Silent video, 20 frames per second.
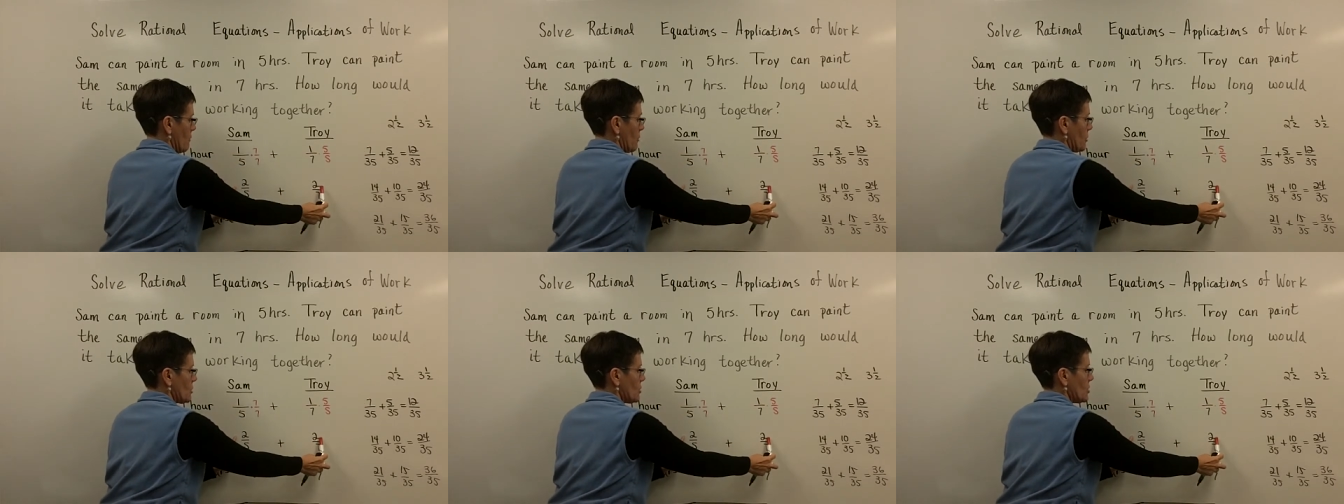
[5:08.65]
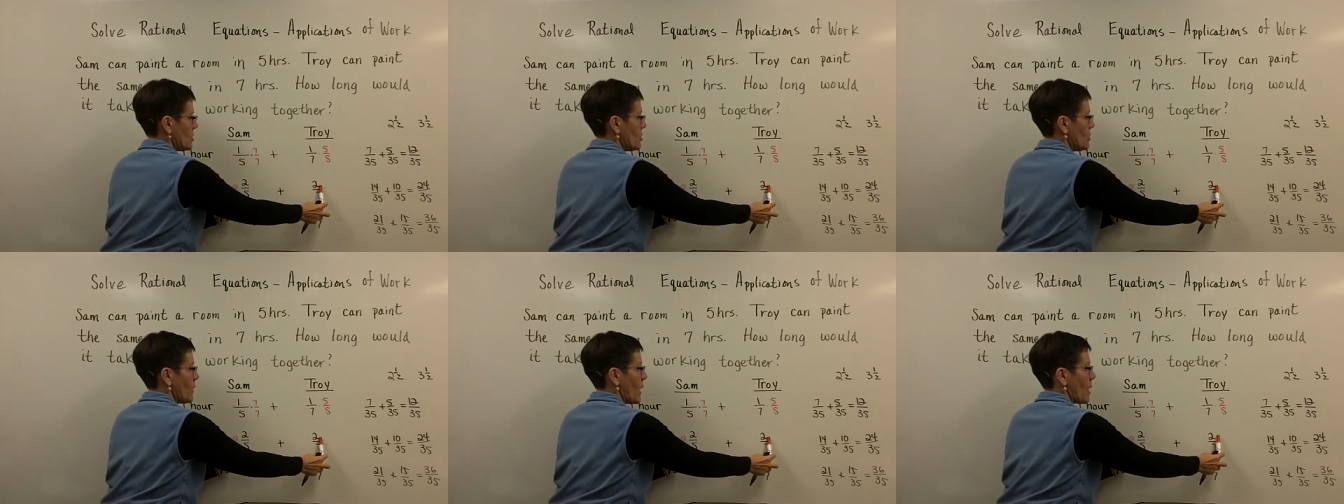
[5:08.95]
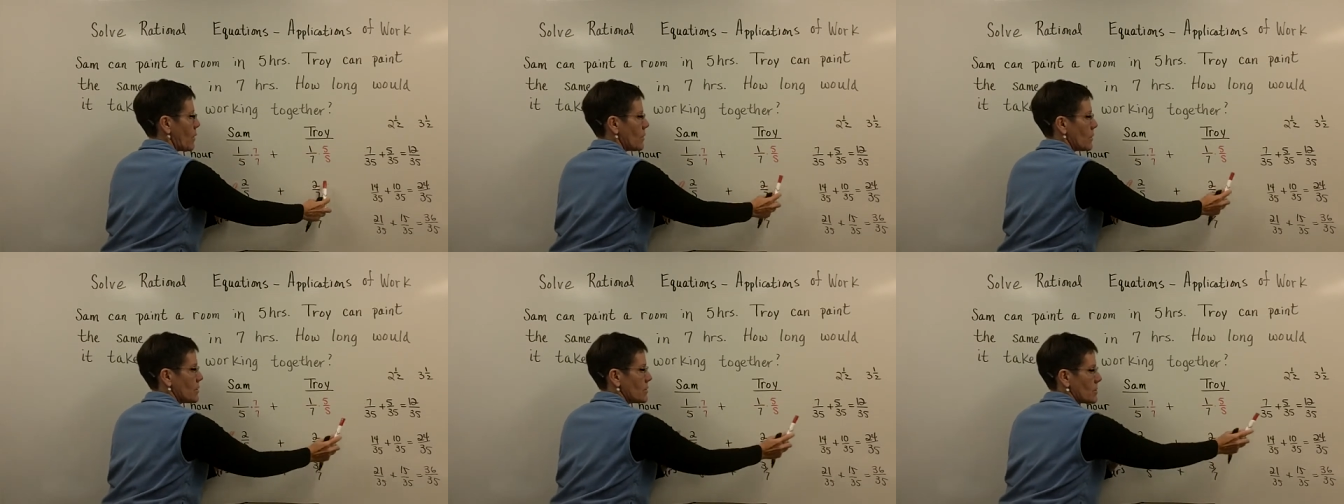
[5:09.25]
For two
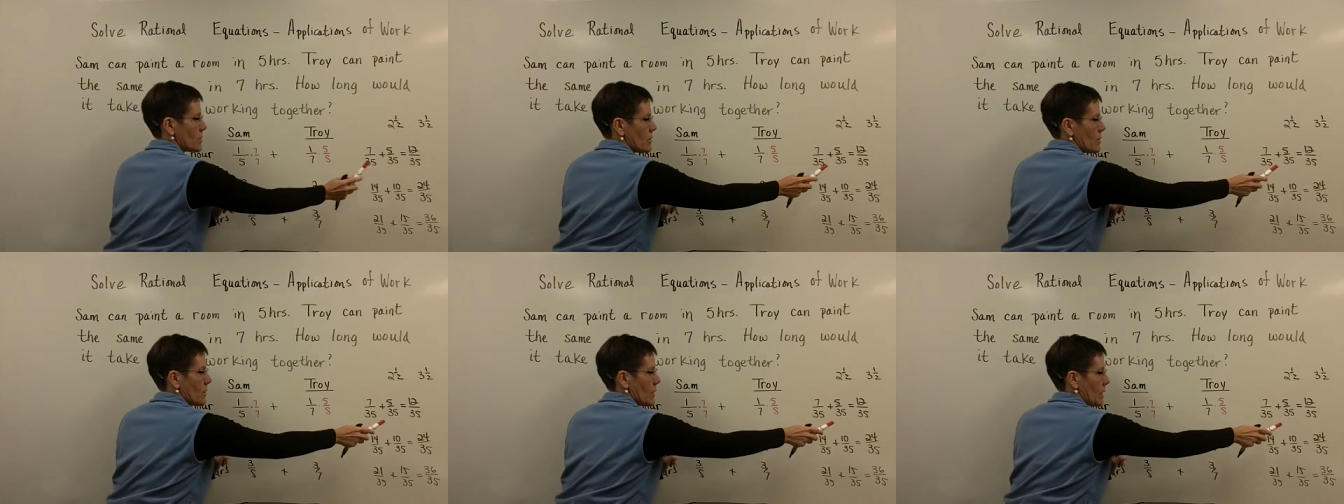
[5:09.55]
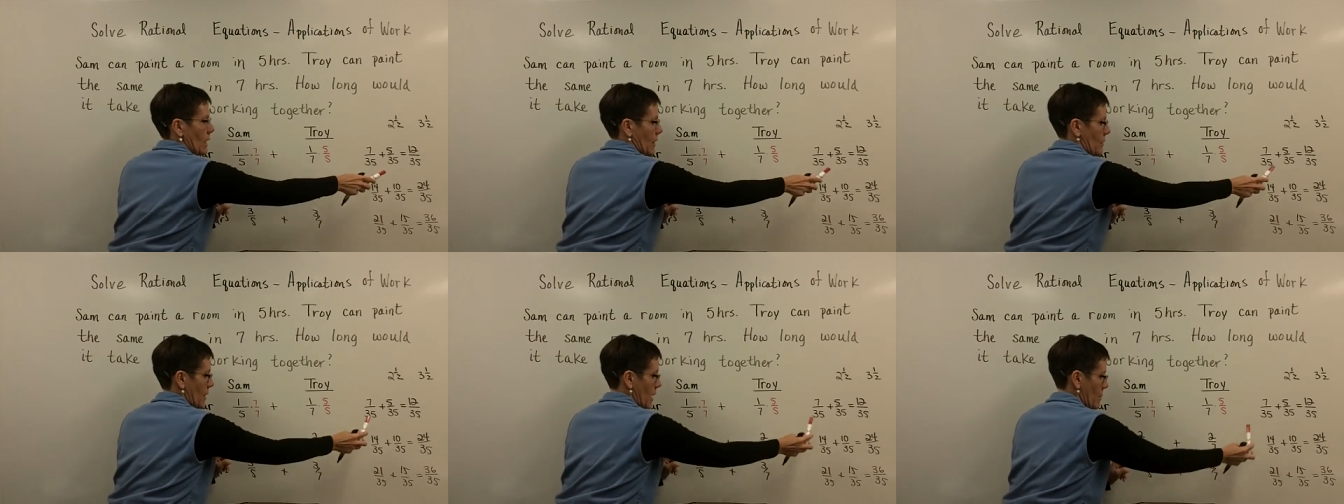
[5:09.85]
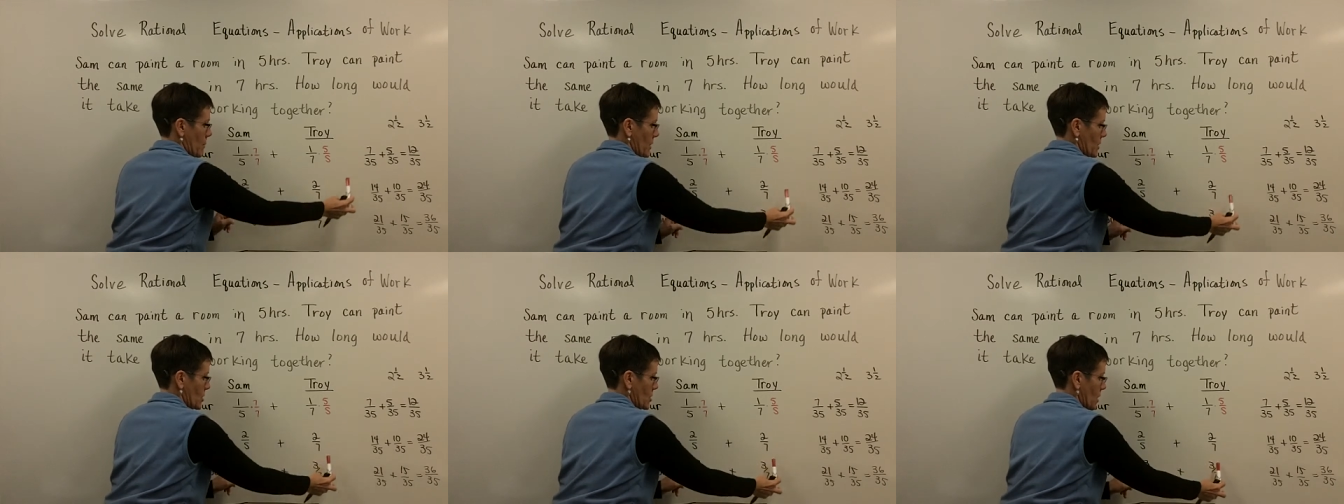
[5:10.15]
hours, they got
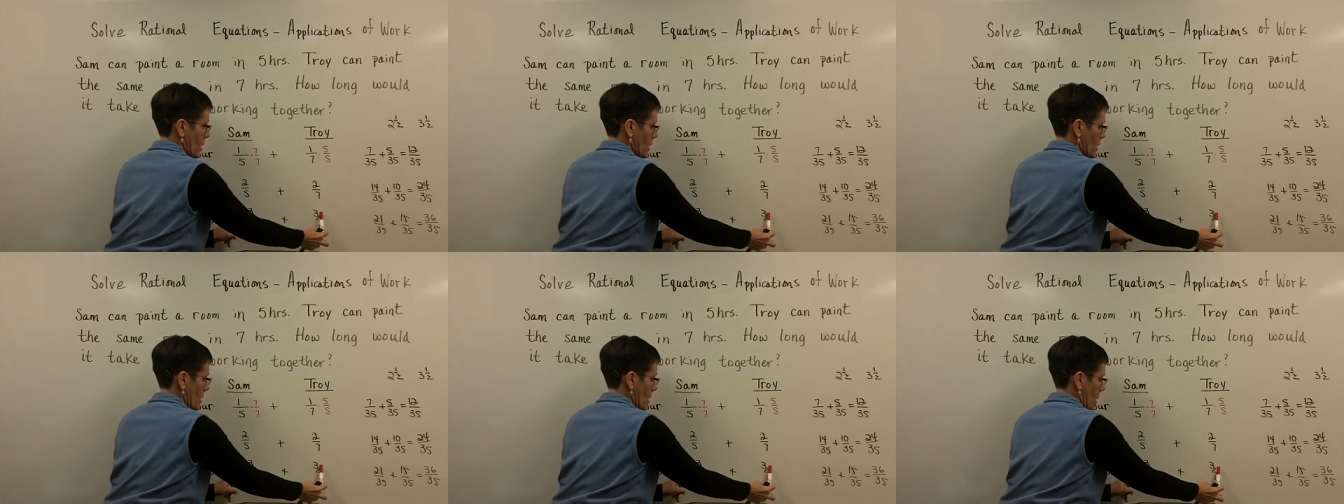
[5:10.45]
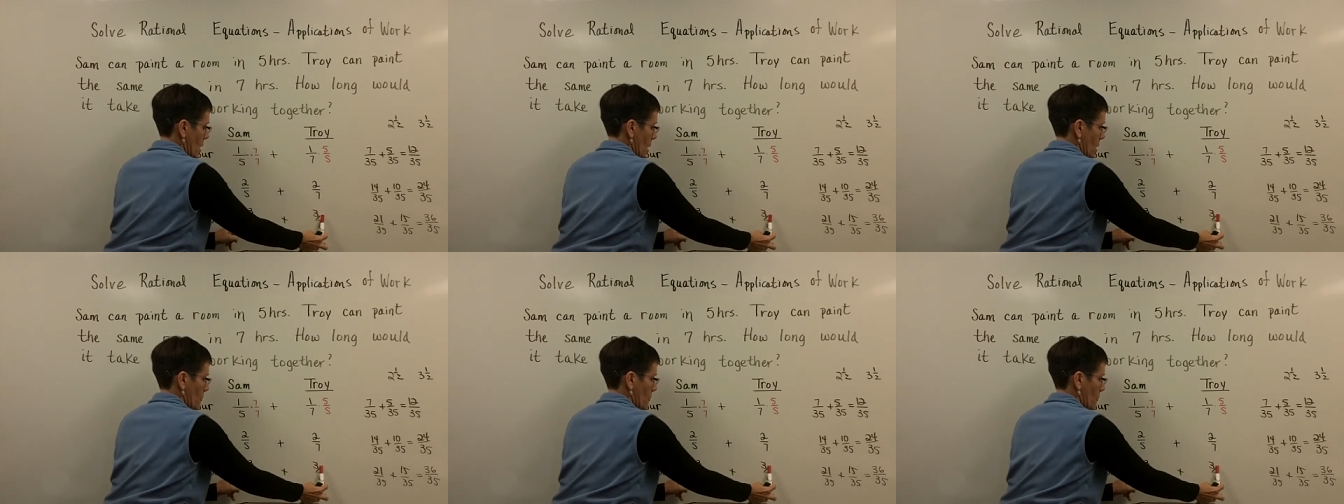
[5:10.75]
that much done.